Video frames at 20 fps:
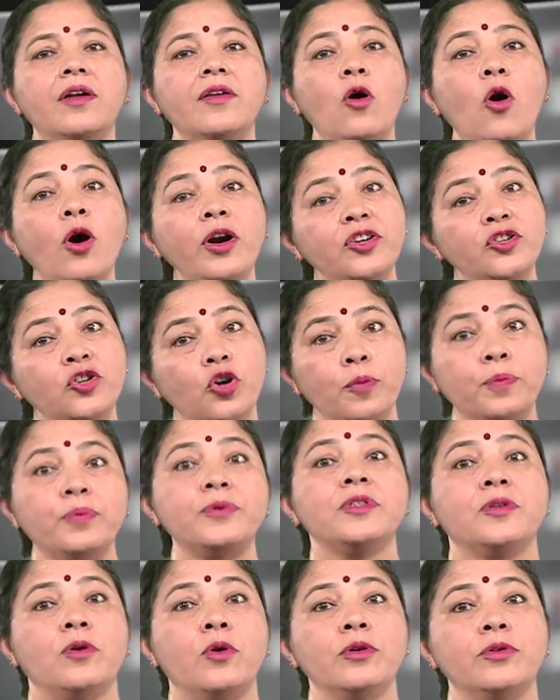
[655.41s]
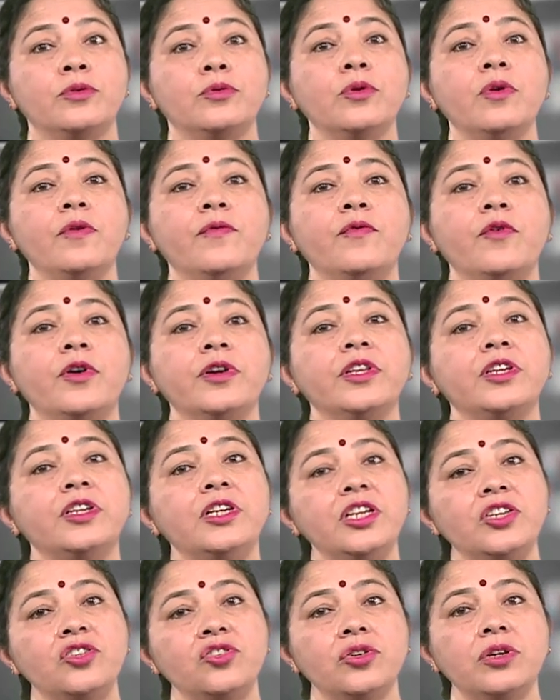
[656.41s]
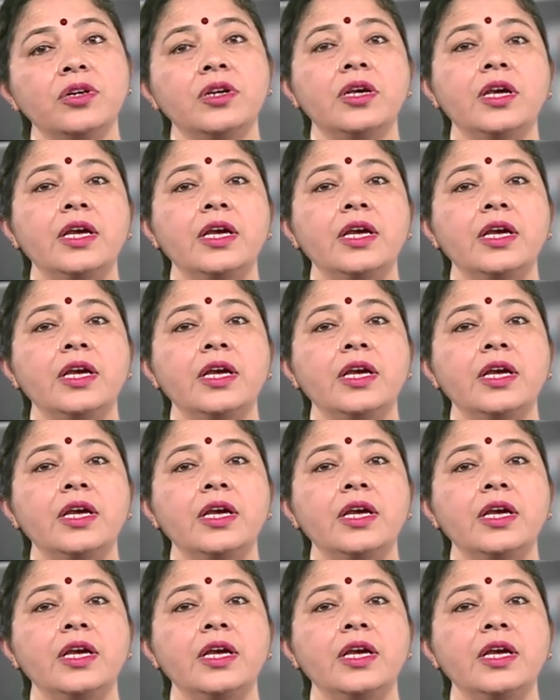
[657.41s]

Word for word: or jobs also for the teacher.